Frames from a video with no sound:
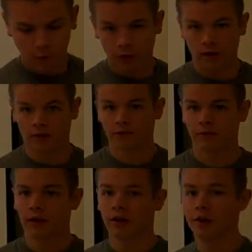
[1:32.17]
Water.
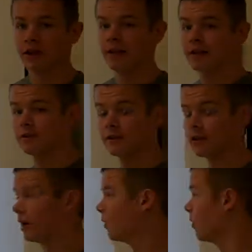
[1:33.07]
You can't live
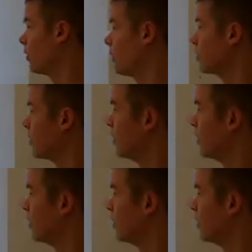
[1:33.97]
without water.